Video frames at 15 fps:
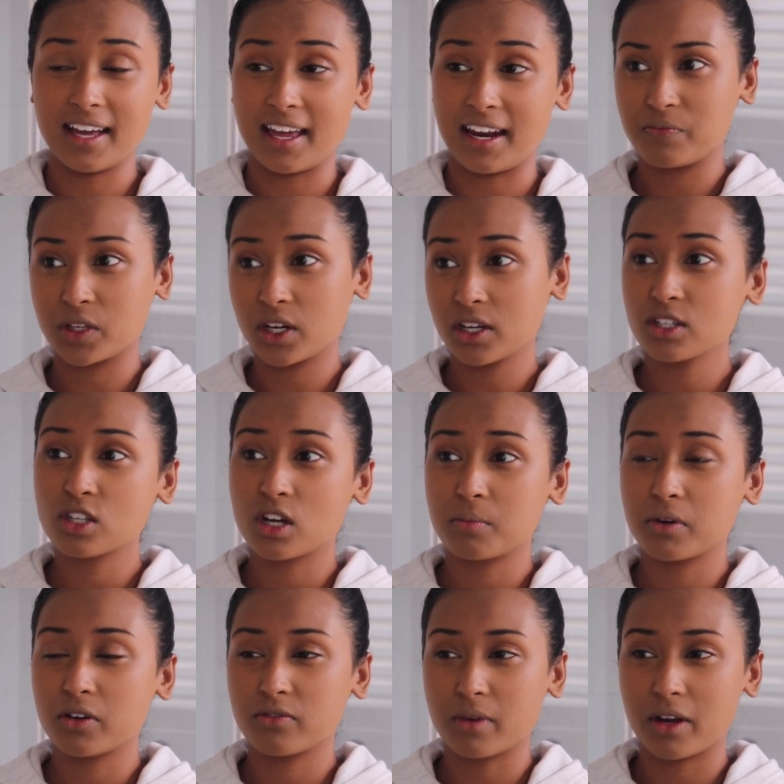and I'm going to top
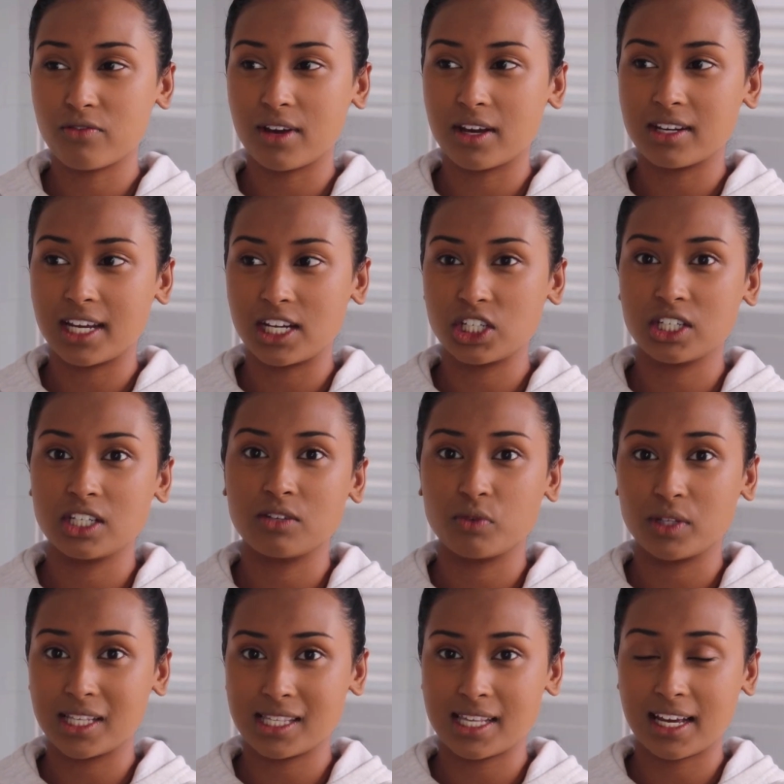off my foundation with
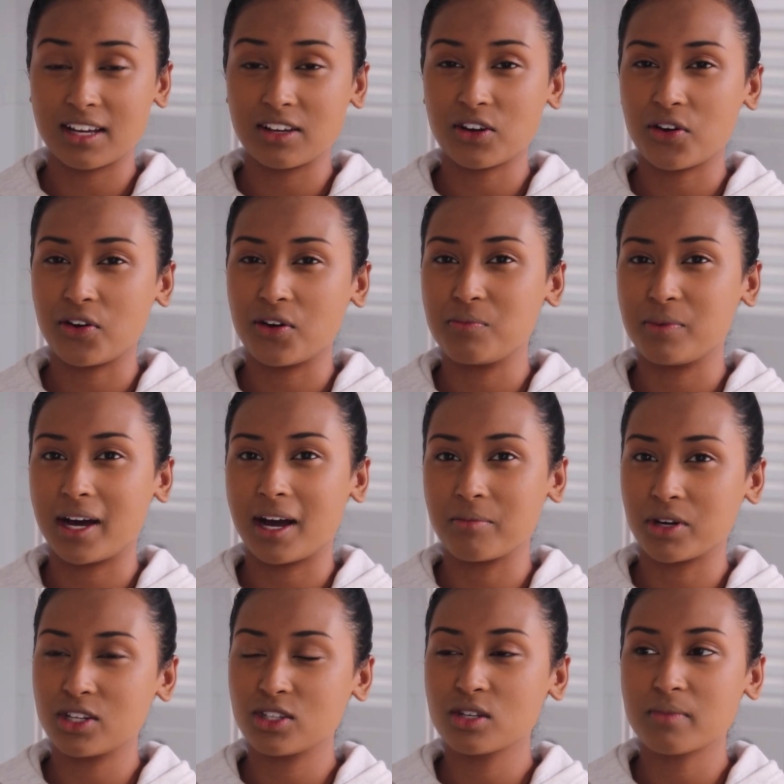a second coat, but I'm
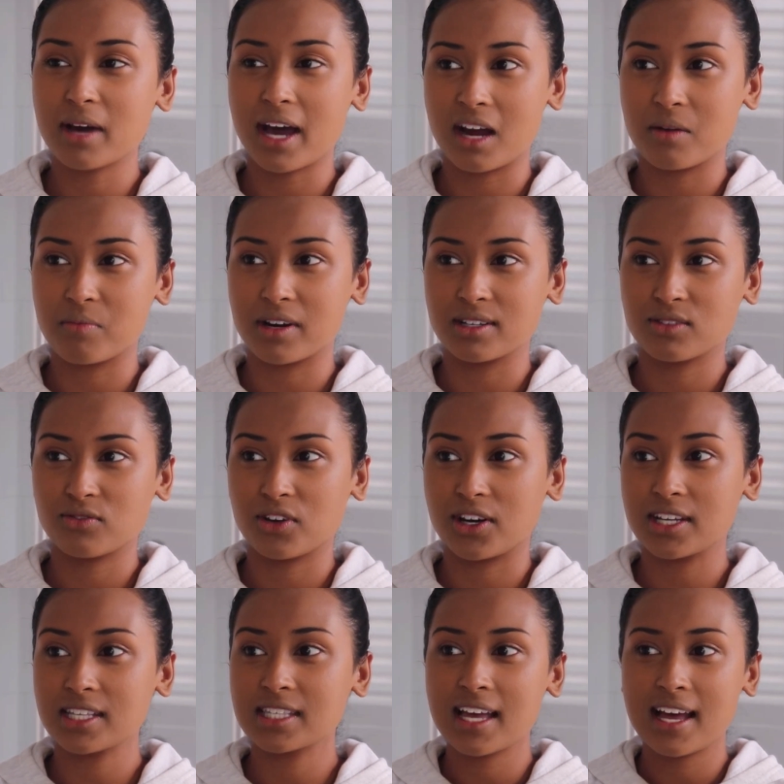going to do my eyebrows
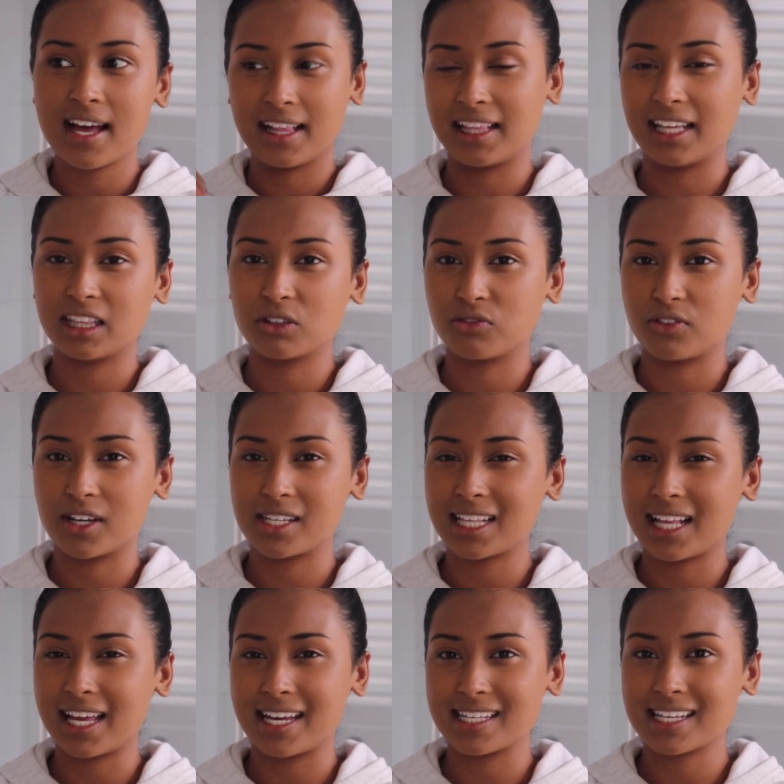first, let the first
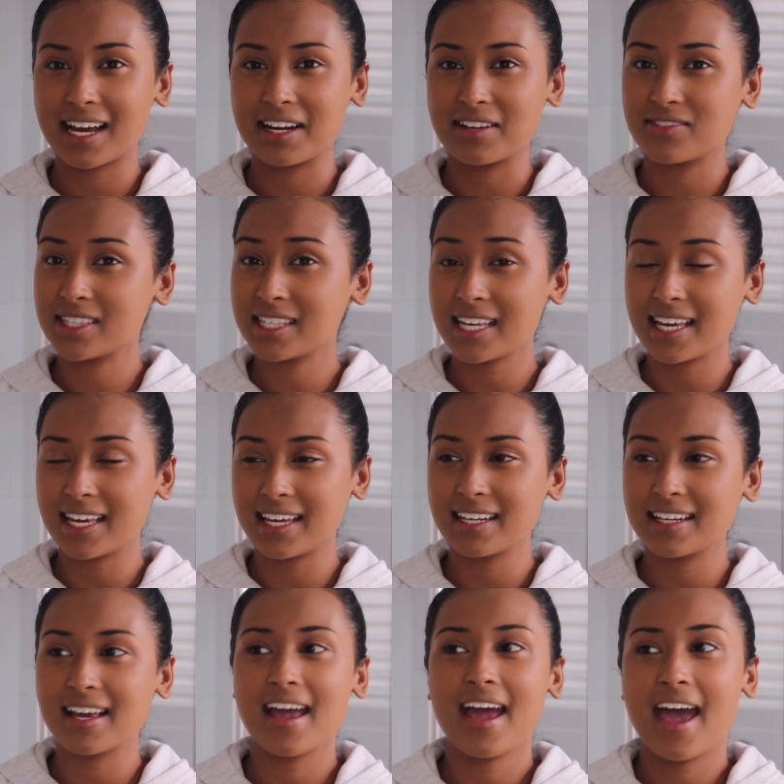layer kind of sit
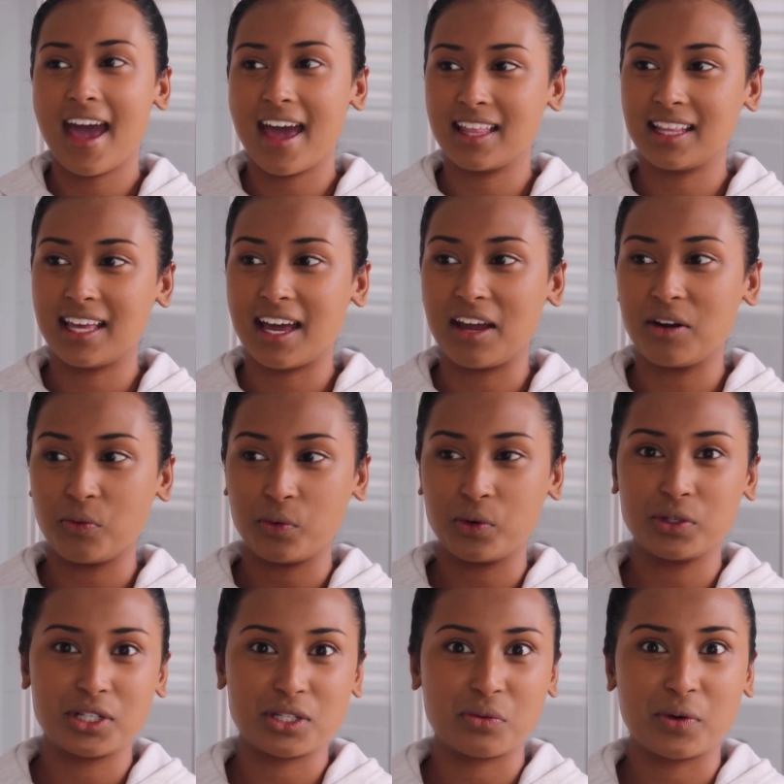in, and then we'll
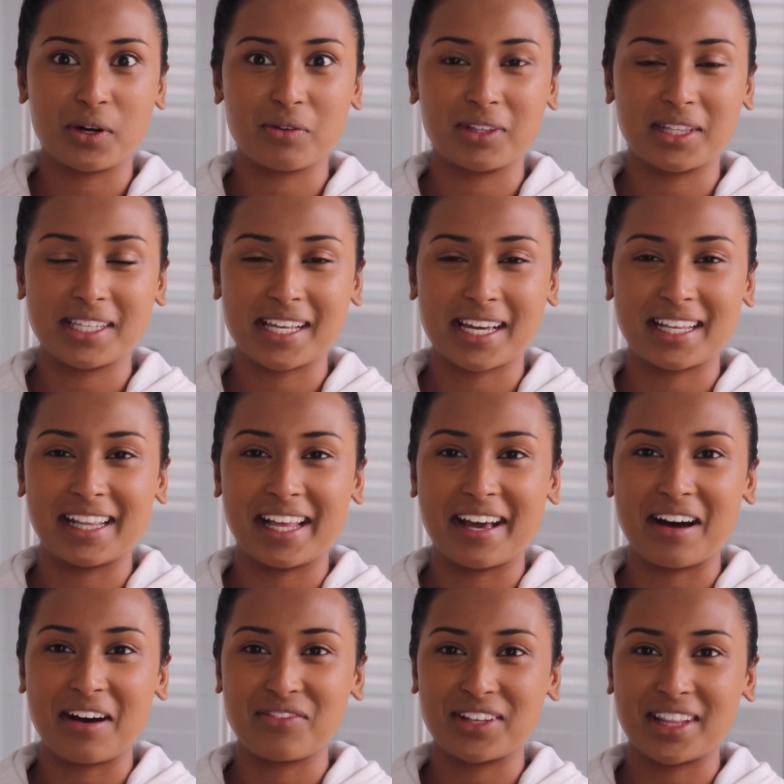just work with the second layer
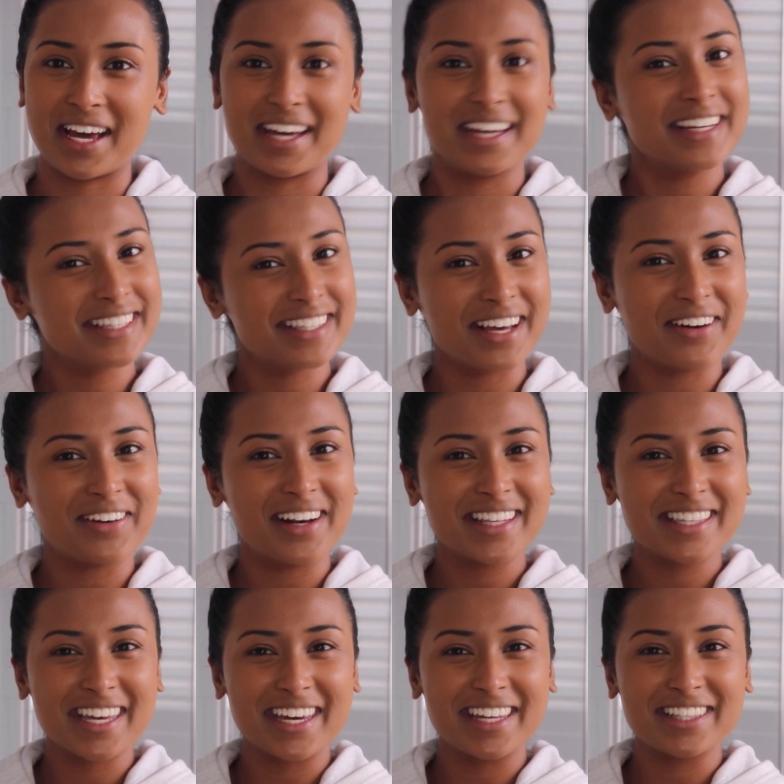after that. So let's
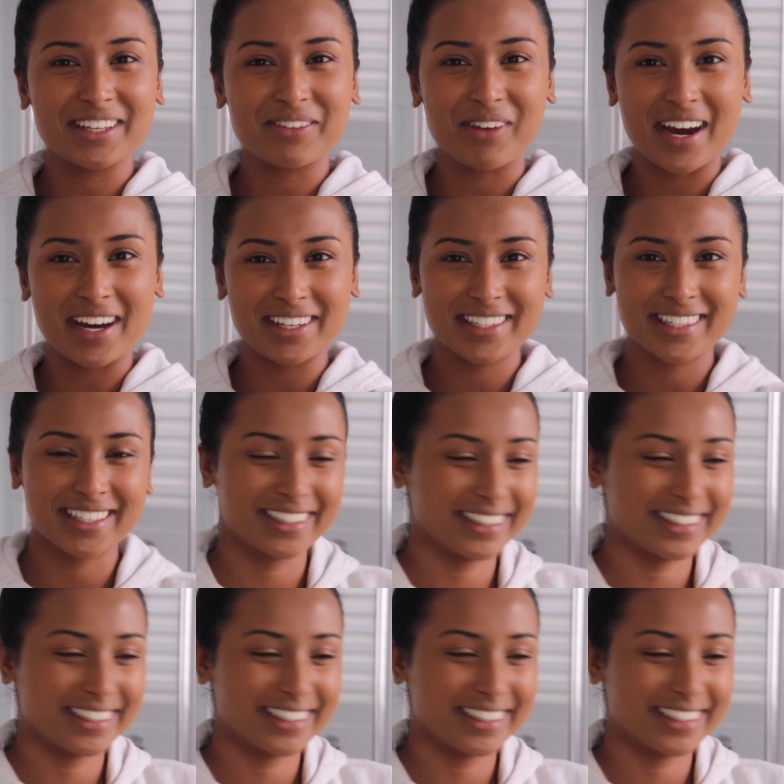get into the brows.